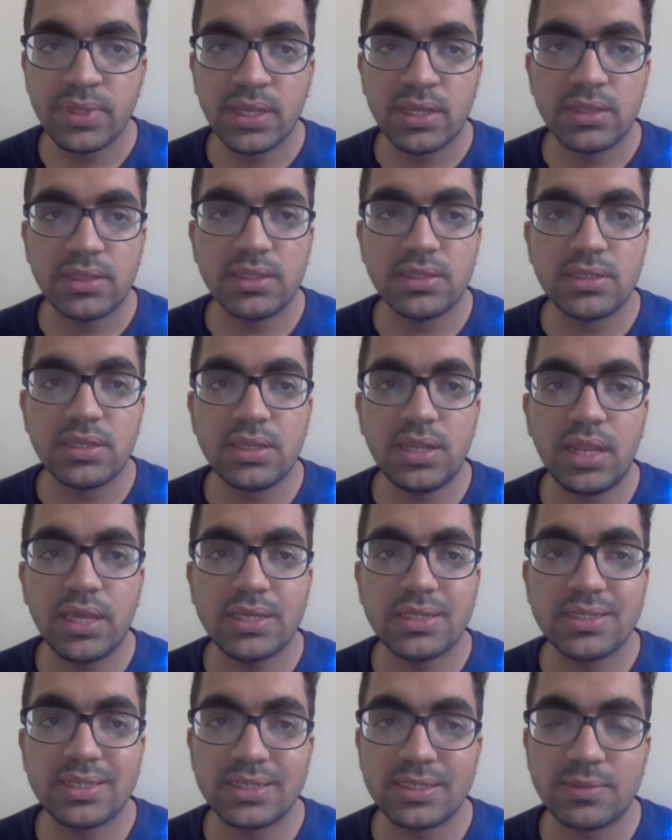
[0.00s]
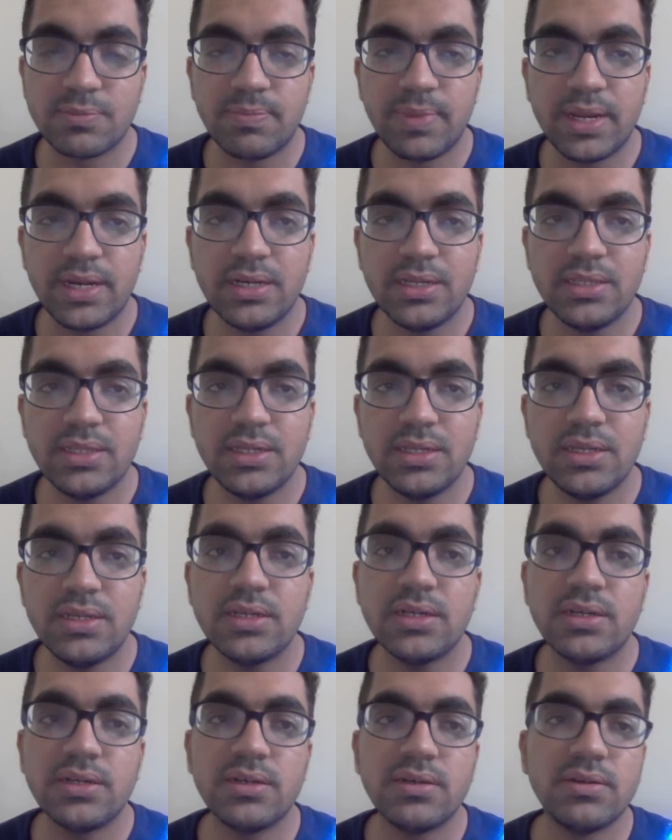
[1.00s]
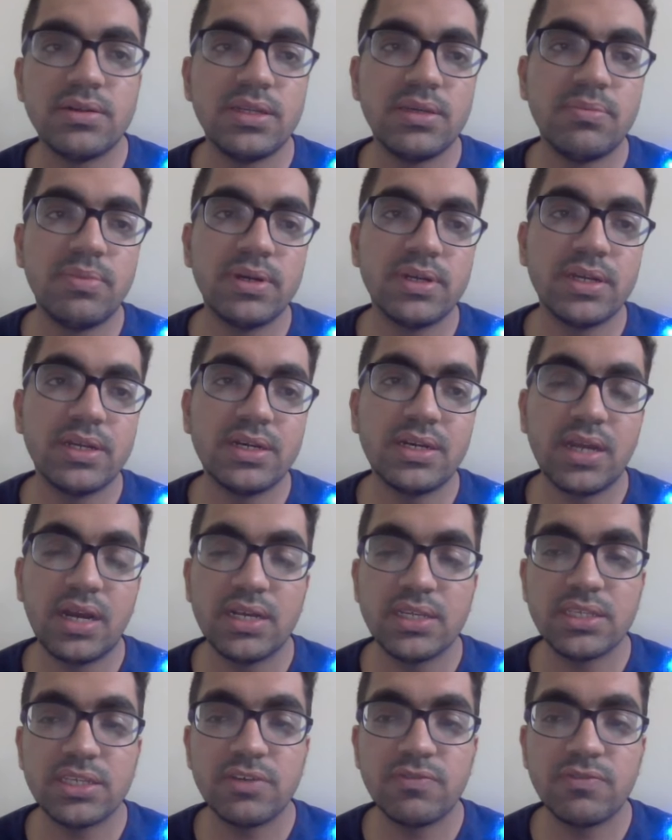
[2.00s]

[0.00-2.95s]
this is like suspend the debugging task.